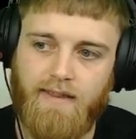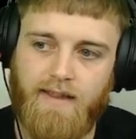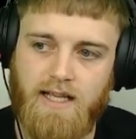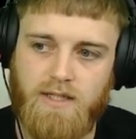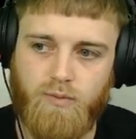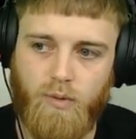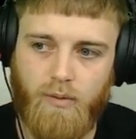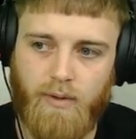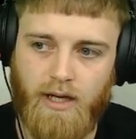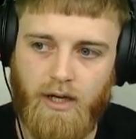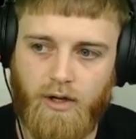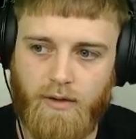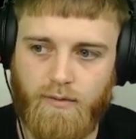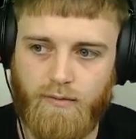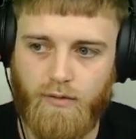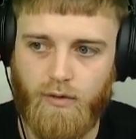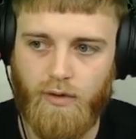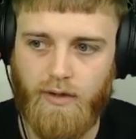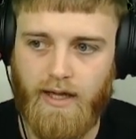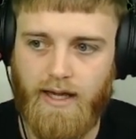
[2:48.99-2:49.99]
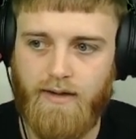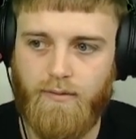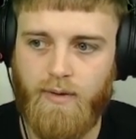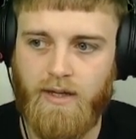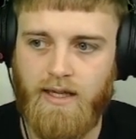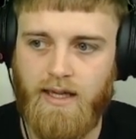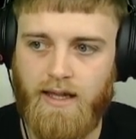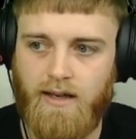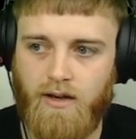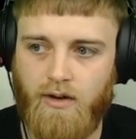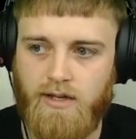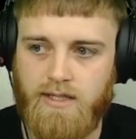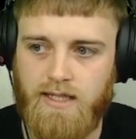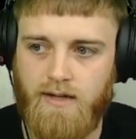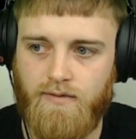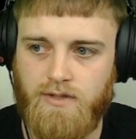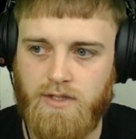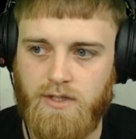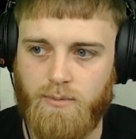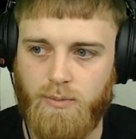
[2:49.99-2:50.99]
That's what we're looking for there. If we can get a nice
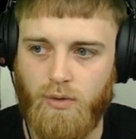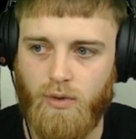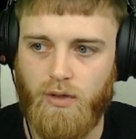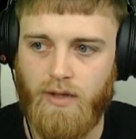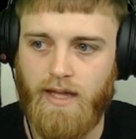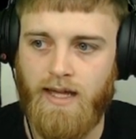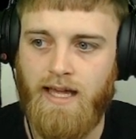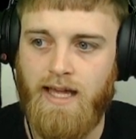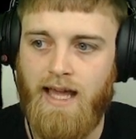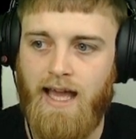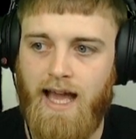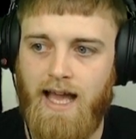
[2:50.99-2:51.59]
level of support there.